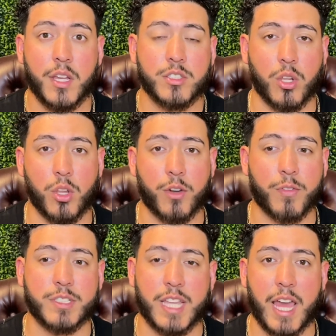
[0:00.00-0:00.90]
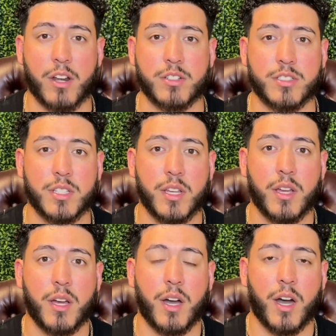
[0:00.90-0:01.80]
So look for scanners,
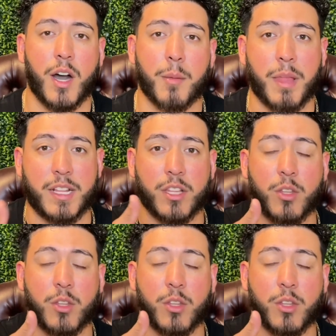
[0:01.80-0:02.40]
like